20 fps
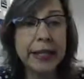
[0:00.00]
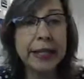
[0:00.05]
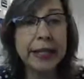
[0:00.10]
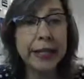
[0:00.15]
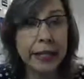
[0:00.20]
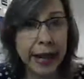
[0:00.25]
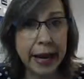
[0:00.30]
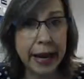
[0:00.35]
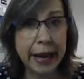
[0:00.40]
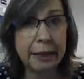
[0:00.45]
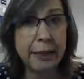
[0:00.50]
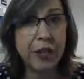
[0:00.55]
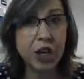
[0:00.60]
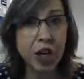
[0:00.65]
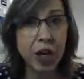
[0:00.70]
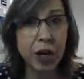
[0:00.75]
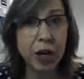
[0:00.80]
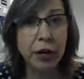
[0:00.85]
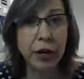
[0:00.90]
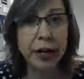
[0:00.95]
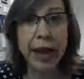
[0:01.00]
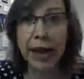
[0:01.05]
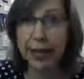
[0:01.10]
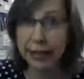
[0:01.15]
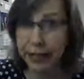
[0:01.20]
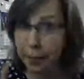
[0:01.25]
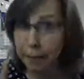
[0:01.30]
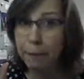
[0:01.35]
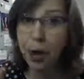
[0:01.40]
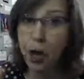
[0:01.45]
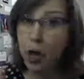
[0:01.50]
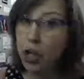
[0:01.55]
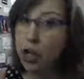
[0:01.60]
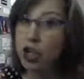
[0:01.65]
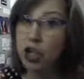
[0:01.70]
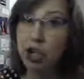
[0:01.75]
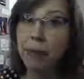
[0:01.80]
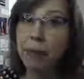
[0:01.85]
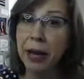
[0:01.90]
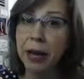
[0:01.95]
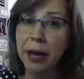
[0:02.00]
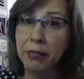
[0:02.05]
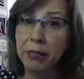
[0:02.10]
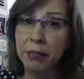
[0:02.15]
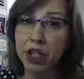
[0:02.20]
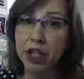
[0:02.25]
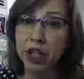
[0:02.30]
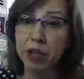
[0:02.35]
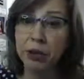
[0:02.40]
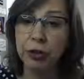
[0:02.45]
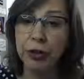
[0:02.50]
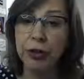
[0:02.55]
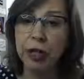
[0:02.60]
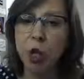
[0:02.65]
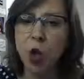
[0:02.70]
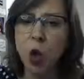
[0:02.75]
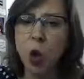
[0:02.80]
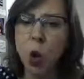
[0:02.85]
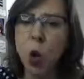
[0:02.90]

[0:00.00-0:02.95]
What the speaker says: to name a charity as a partial beneficiary